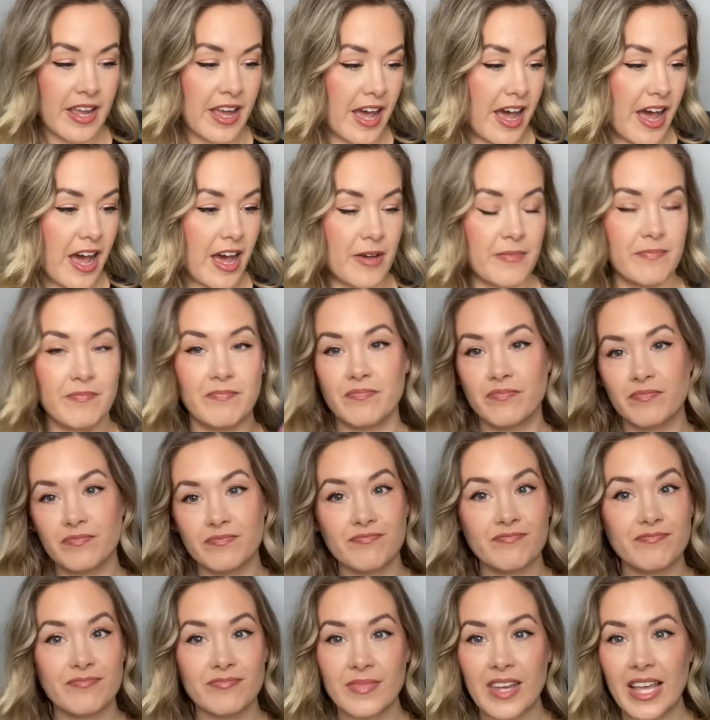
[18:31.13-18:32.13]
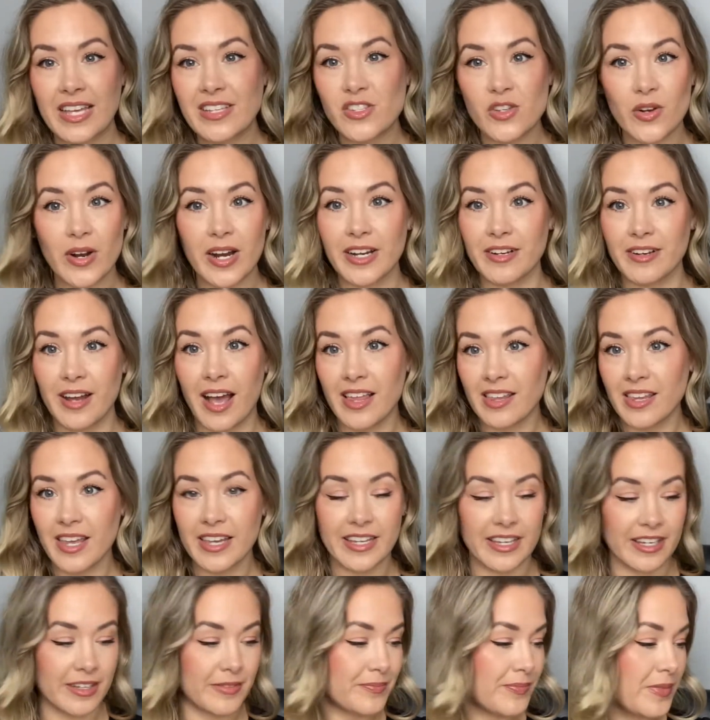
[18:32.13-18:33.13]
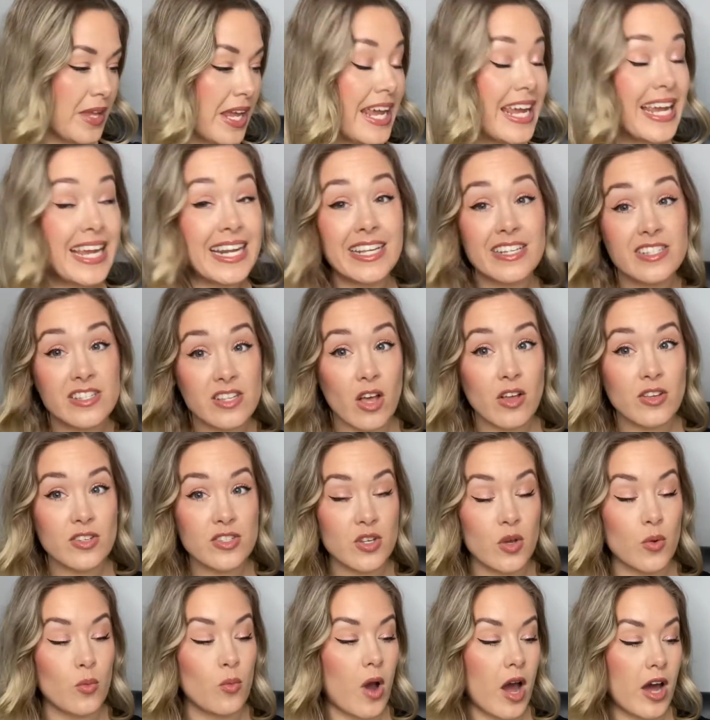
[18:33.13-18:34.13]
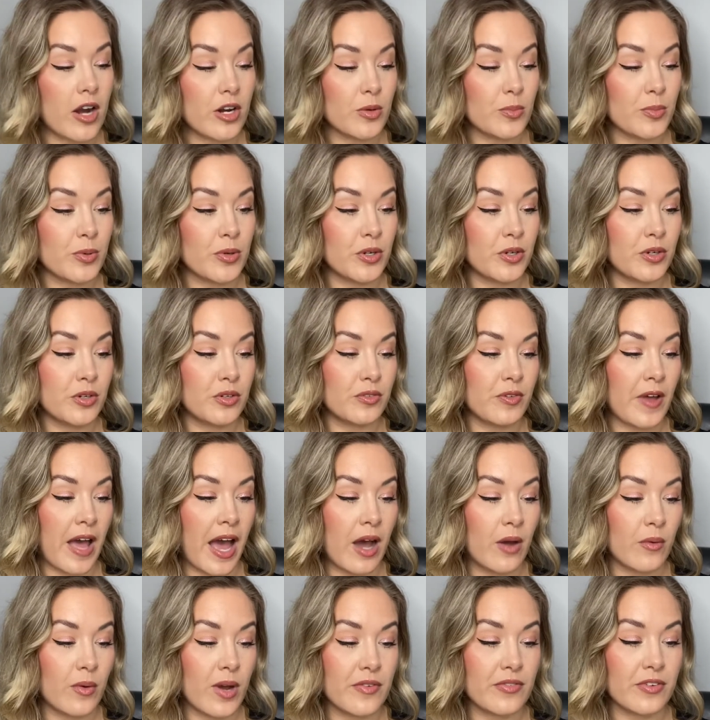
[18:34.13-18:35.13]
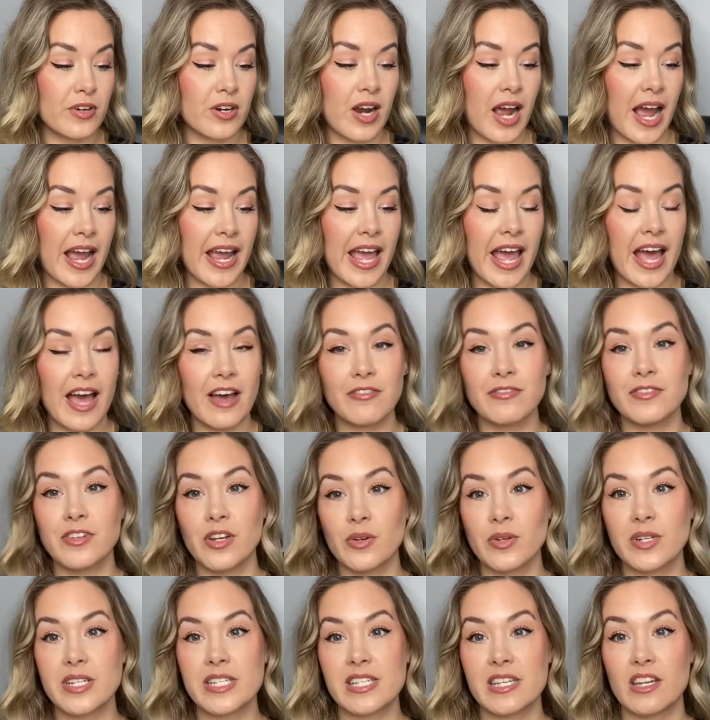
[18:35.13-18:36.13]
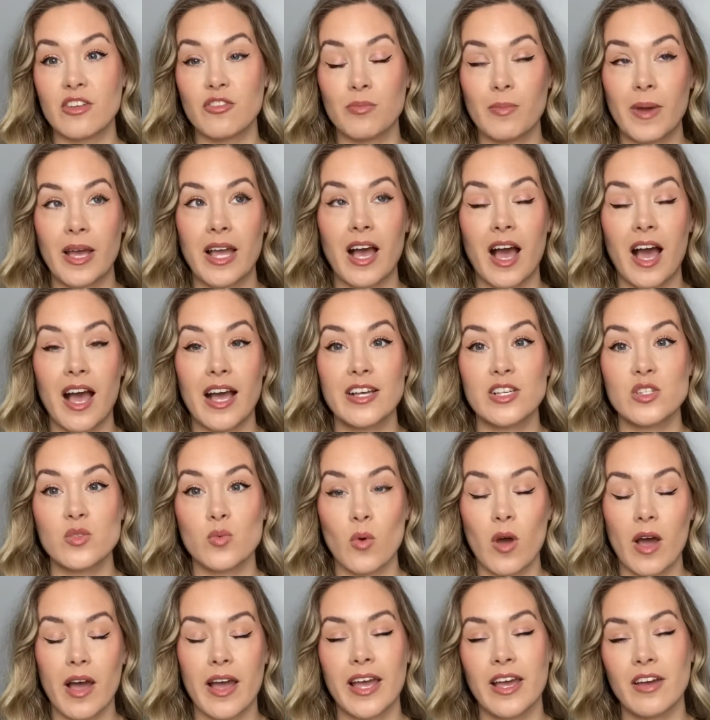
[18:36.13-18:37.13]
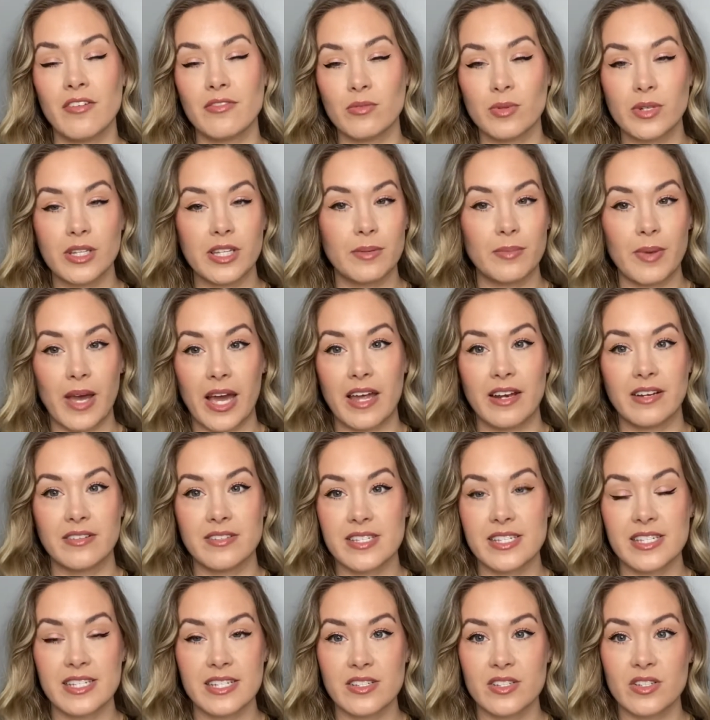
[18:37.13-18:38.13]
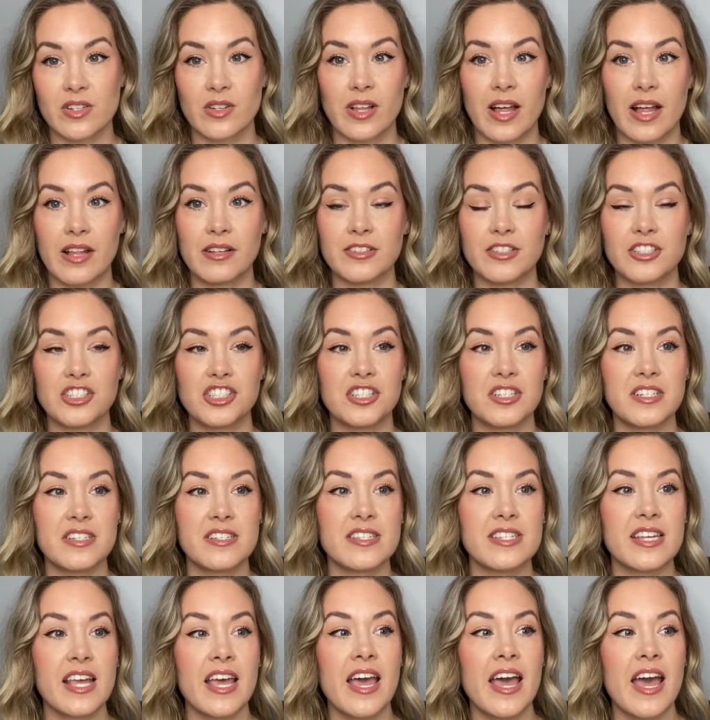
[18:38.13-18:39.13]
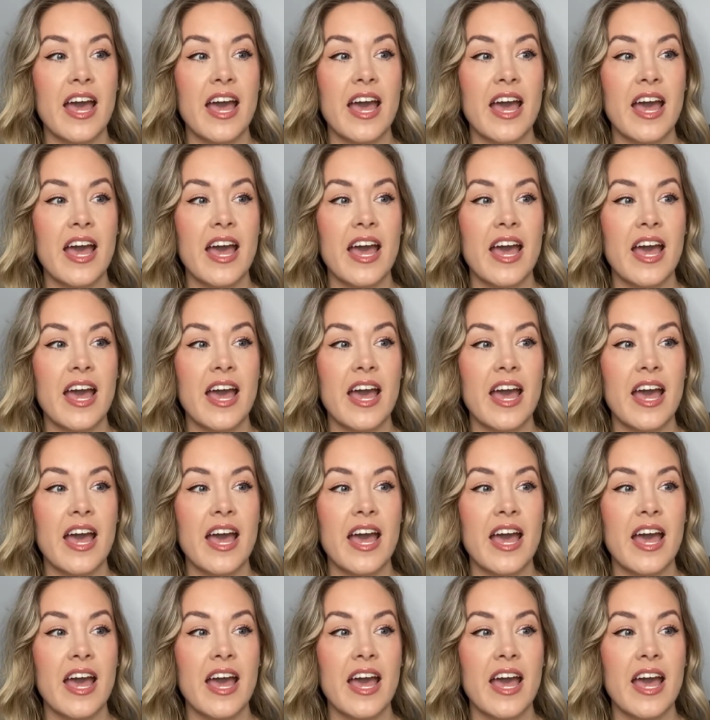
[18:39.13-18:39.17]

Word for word: Um, it's great. I like it. It is also waterproof. However, I have noticed if my eyes, well, I have really bad seasonal allergies.